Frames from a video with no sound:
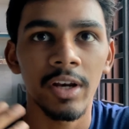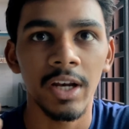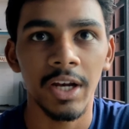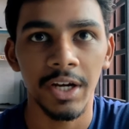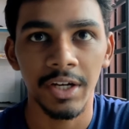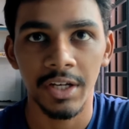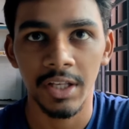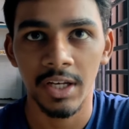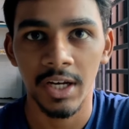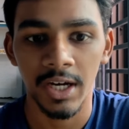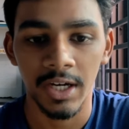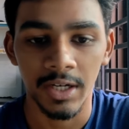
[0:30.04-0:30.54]
an
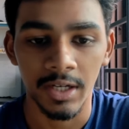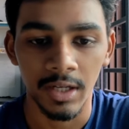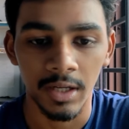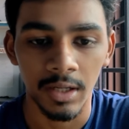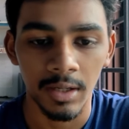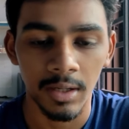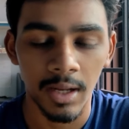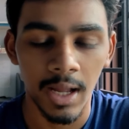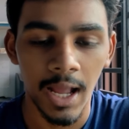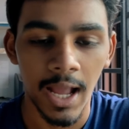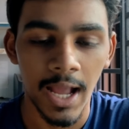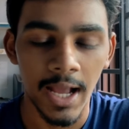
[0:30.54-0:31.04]

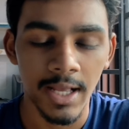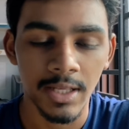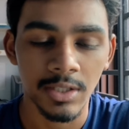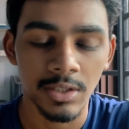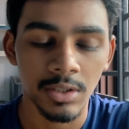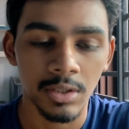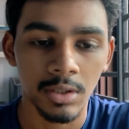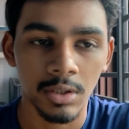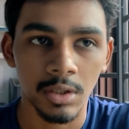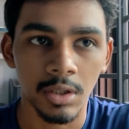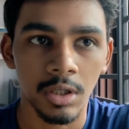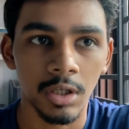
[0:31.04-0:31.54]
iterator
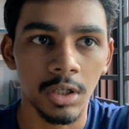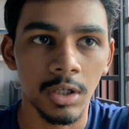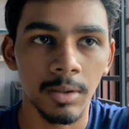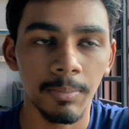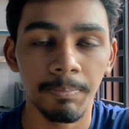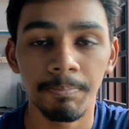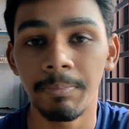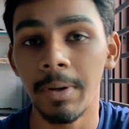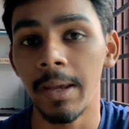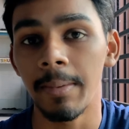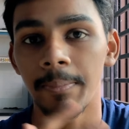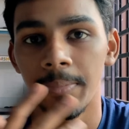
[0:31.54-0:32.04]
as a
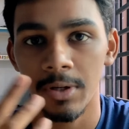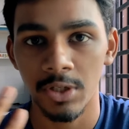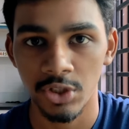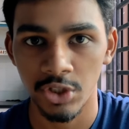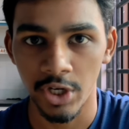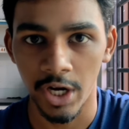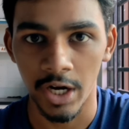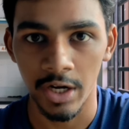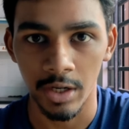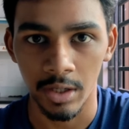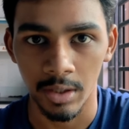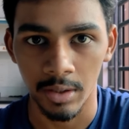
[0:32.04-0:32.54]
paper
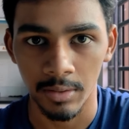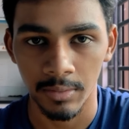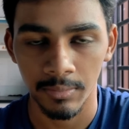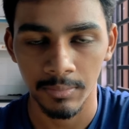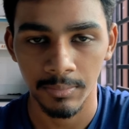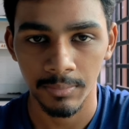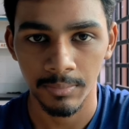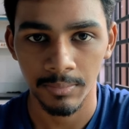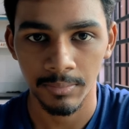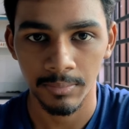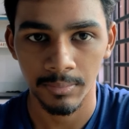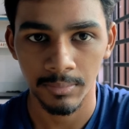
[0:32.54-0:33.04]
shredder.
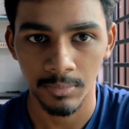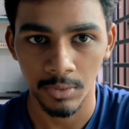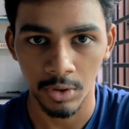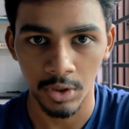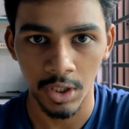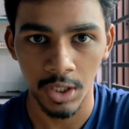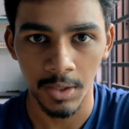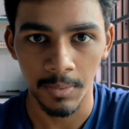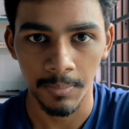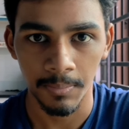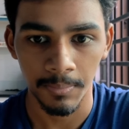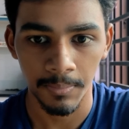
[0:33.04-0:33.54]

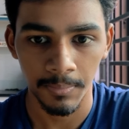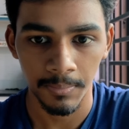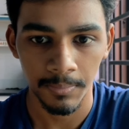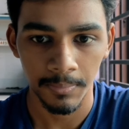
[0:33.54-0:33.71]
Okay.